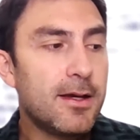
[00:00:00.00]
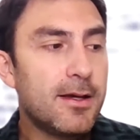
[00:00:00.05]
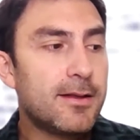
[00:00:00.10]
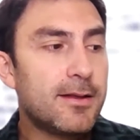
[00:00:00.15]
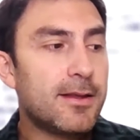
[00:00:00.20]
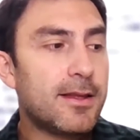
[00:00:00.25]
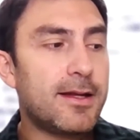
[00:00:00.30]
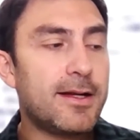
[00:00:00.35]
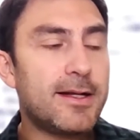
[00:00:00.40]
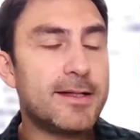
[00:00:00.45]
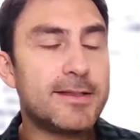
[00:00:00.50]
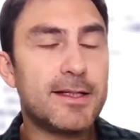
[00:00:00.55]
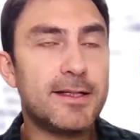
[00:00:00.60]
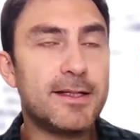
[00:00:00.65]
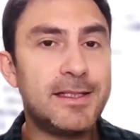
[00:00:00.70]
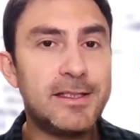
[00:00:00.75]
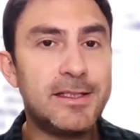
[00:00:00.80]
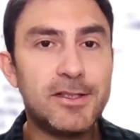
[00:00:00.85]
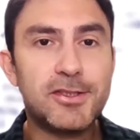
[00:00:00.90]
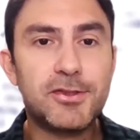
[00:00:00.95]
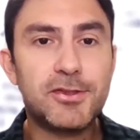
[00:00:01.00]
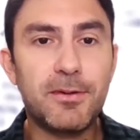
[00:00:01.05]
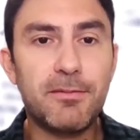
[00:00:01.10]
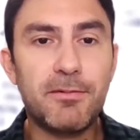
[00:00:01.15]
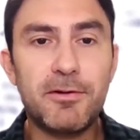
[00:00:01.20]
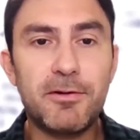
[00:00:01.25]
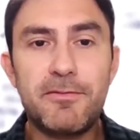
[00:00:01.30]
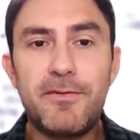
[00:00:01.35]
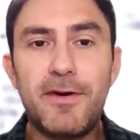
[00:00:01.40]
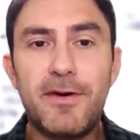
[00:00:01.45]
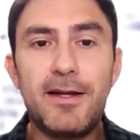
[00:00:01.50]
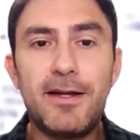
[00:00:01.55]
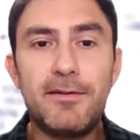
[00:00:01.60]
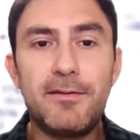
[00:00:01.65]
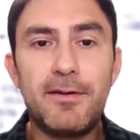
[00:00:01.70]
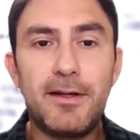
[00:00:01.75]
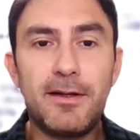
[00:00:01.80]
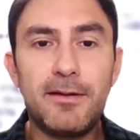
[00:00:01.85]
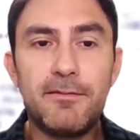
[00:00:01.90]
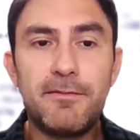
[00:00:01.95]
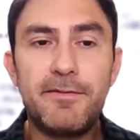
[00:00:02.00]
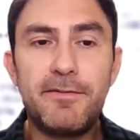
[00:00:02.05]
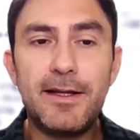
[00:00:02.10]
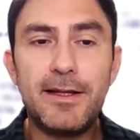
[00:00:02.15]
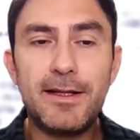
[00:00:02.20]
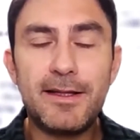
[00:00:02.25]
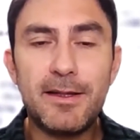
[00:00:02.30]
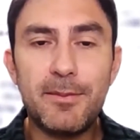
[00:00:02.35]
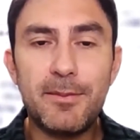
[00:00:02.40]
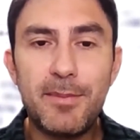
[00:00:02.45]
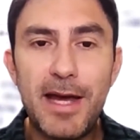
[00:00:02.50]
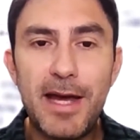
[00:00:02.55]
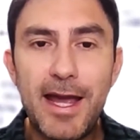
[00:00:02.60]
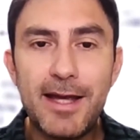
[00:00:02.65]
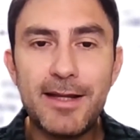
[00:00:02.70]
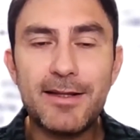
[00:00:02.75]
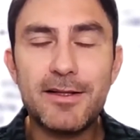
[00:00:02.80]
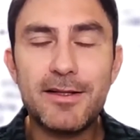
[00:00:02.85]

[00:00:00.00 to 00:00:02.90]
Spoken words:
that as an industry, we're feeling the pain,